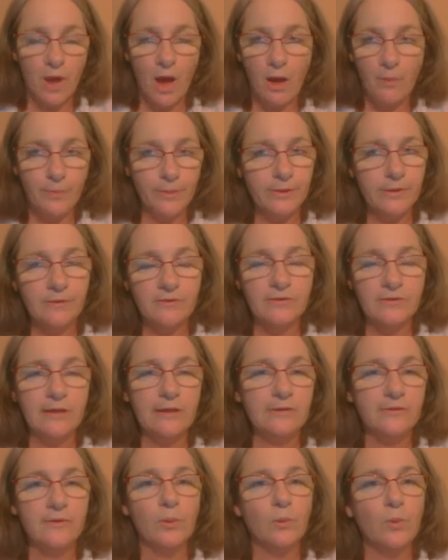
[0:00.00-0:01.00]

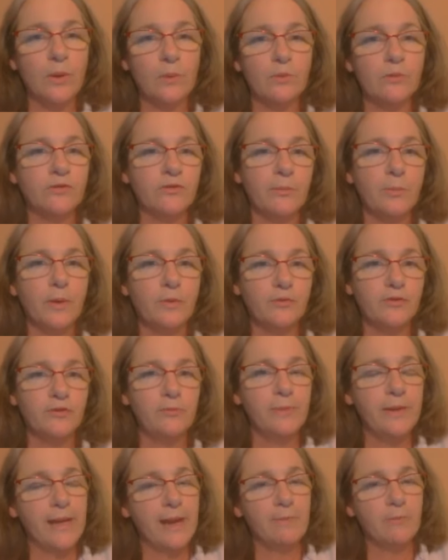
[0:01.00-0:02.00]
competencies that we were supposed
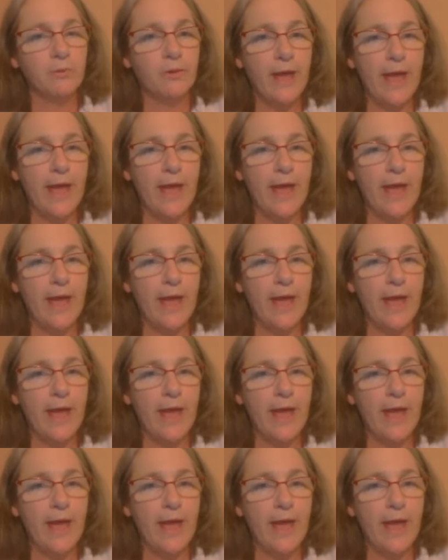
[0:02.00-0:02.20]
to be able